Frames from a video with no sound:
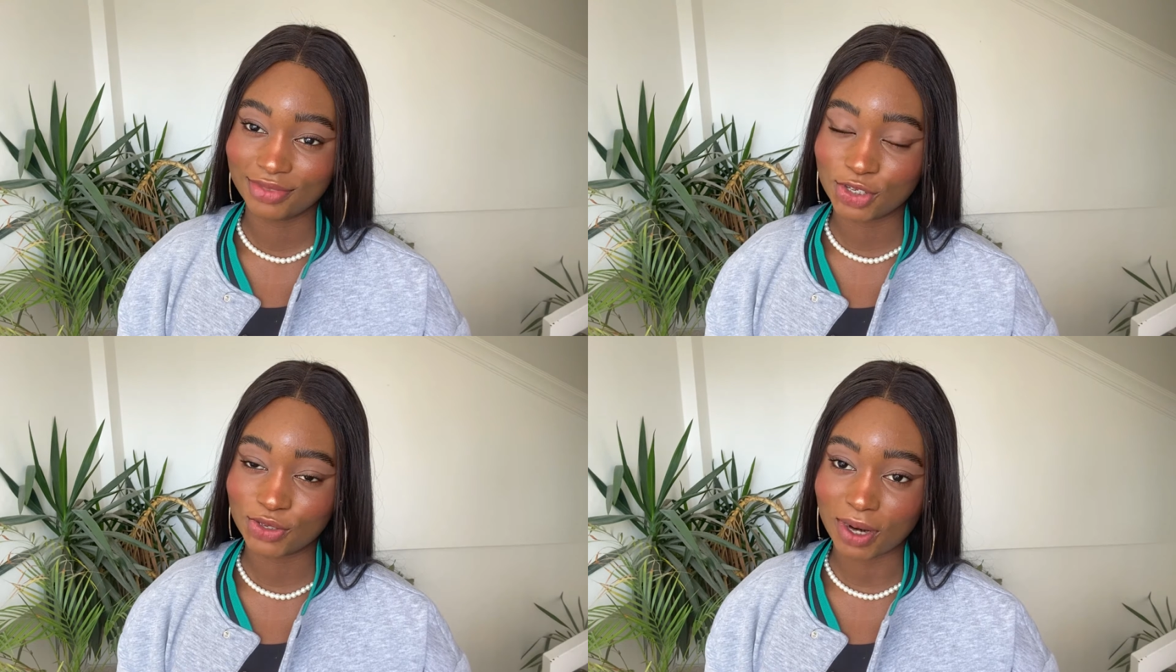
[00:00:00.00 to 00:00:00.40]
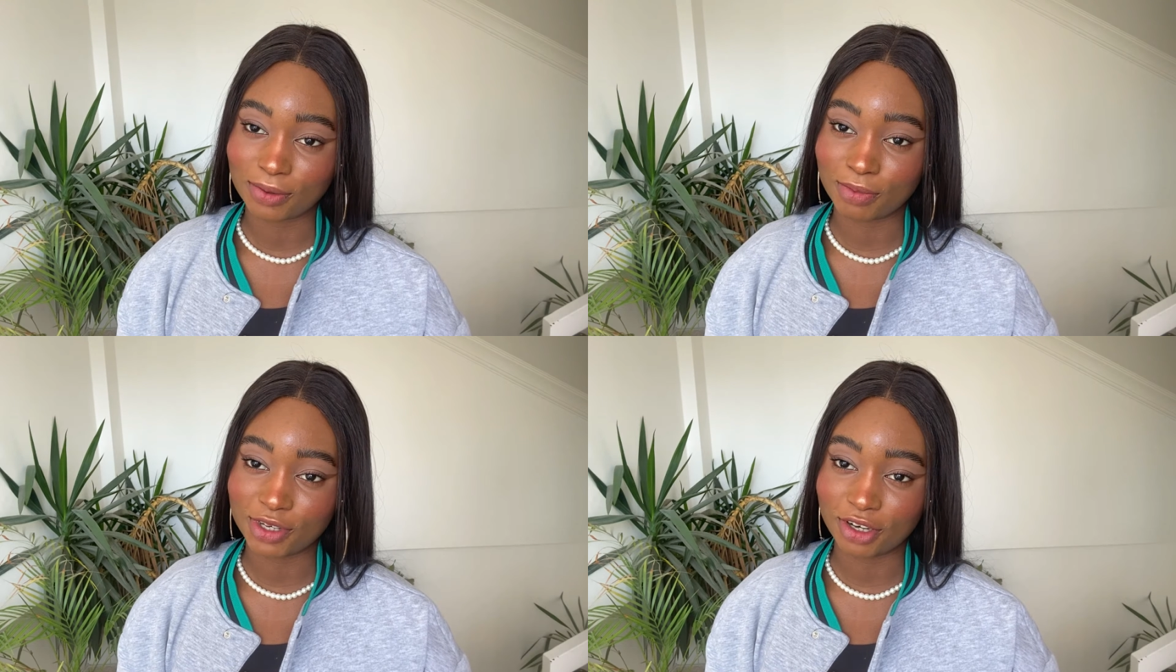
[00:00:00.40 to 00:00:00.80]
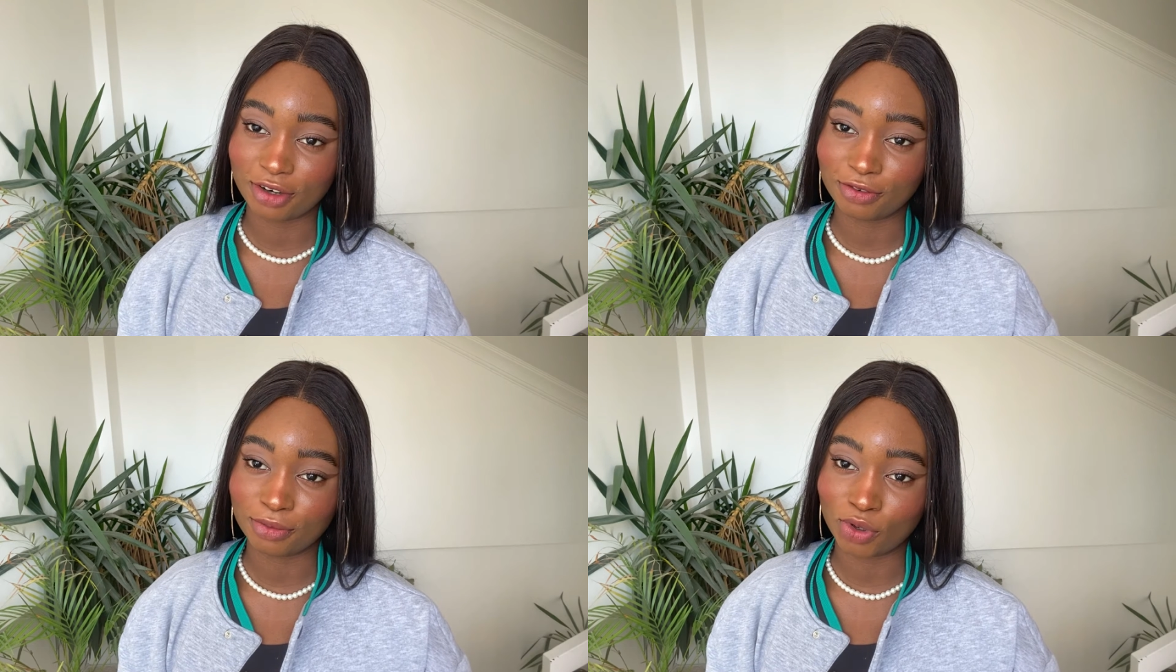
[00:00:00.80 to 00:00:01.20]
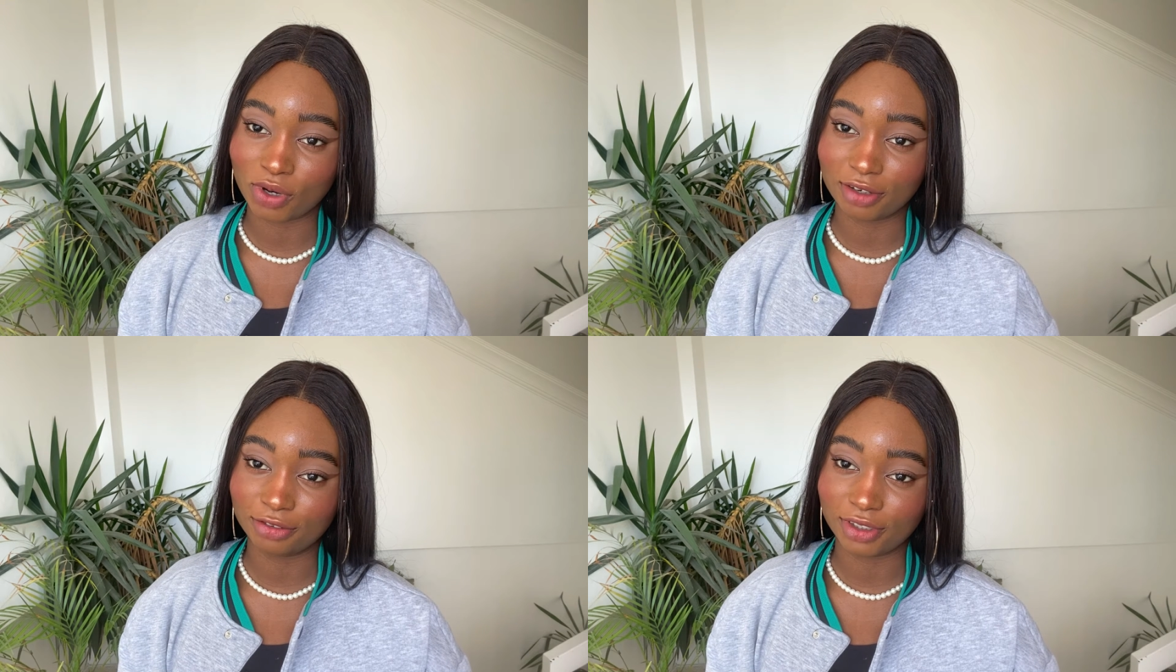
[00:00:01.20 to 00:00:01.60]
subscribe to my channel for more
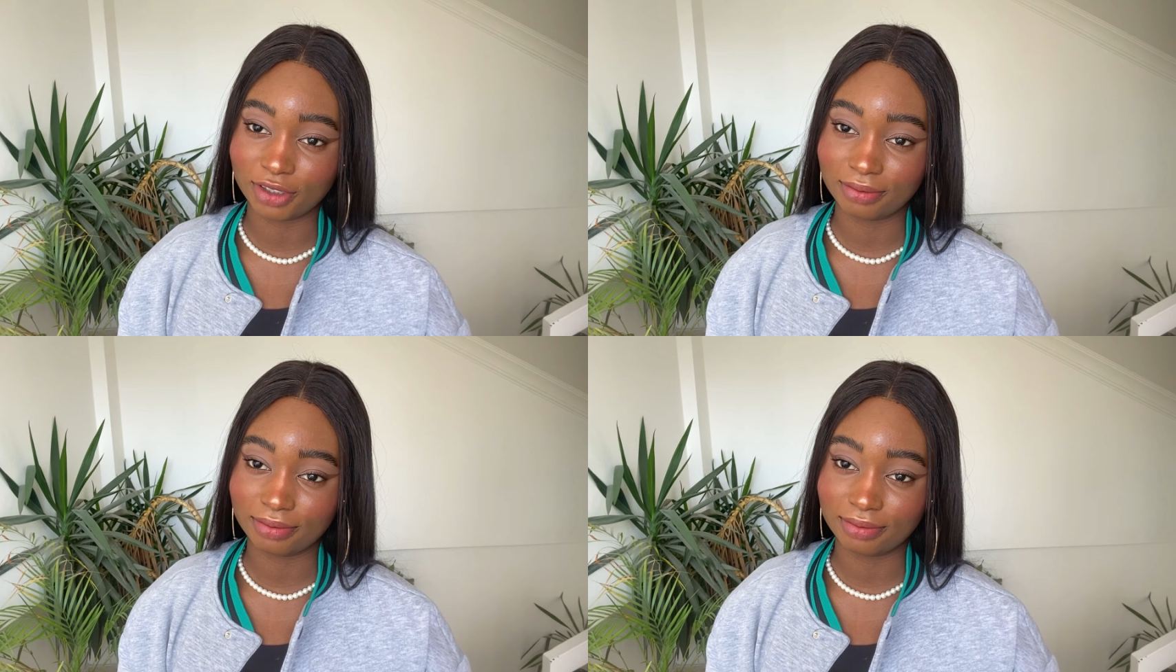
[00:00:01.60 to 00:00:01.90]
outfit